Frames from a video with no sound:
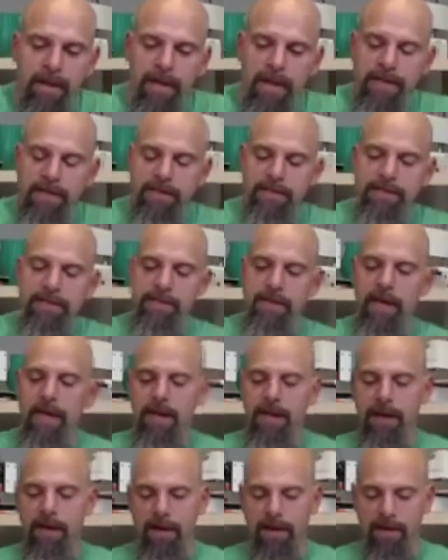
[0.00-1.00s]

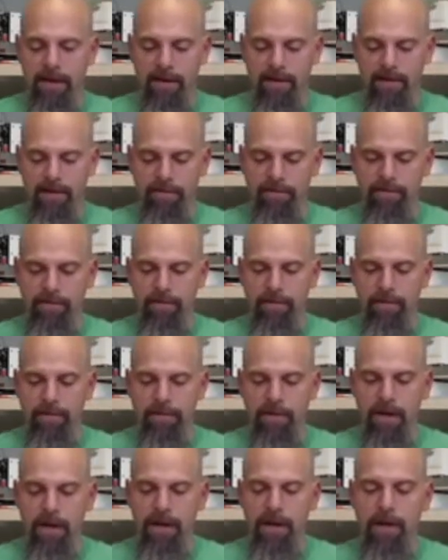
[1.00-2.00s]
Instead of
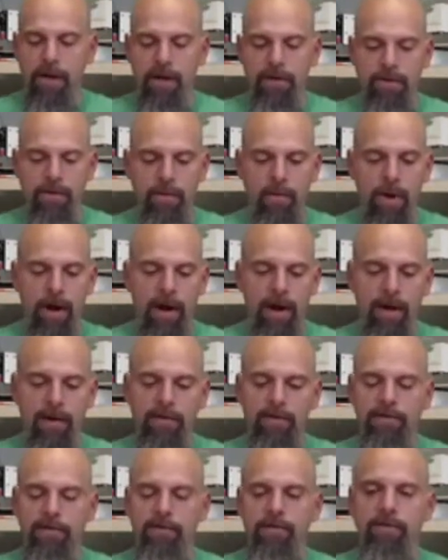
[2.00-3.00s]
cutting all new wires,